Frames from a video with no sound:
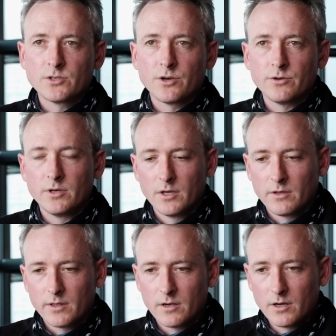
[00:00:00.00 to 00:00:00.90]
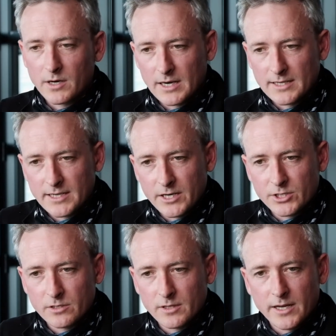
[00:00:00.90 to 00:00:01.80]
So the
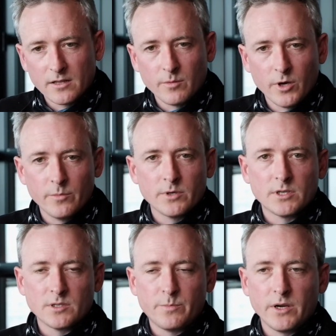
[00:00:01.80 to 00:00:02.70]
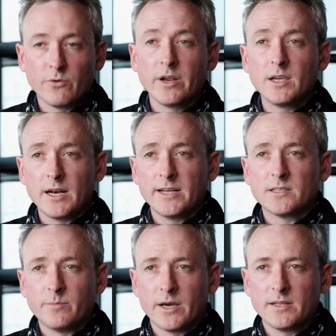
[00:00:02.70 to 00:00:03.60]
localization that at the moment is being
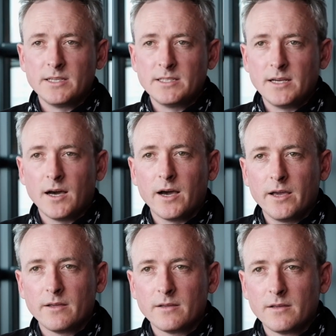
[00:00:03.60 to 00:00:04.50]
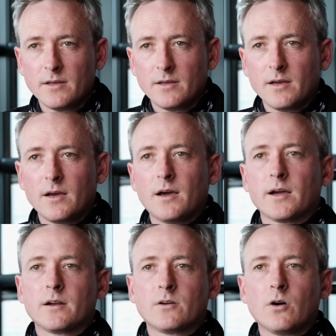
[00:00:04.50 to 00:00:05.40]
regulated by the DTI,
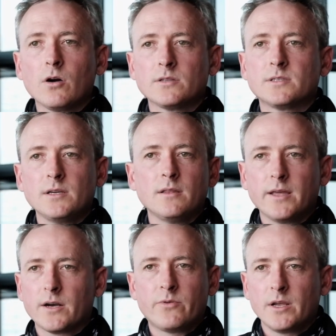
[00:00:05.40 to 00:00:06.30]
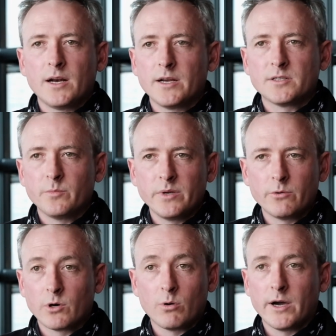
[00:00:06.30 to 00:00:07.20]
I can't see that regulation being
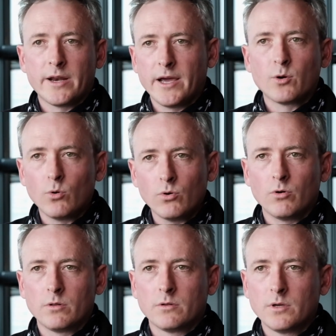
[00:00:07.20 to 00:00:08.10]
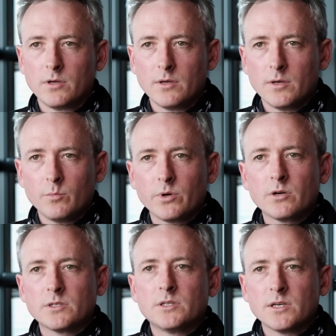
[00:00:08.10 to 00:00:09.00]
required at all,
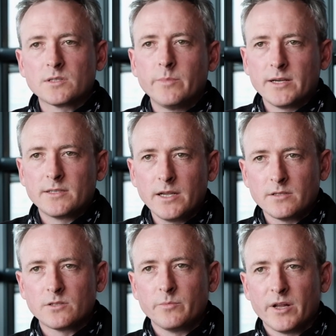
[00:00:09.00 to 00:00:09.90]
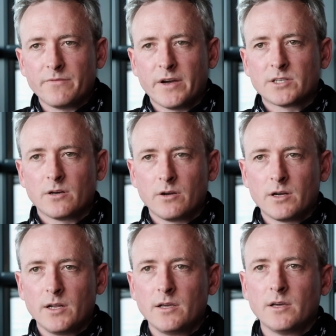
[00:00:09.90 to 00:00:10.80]
because it just makes sense to manufacture
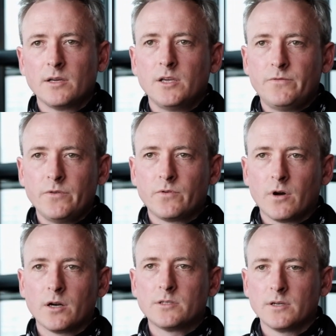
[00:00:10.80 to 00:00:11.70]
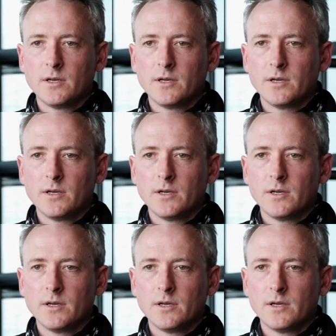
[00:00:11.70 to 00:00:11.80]
locally if you've got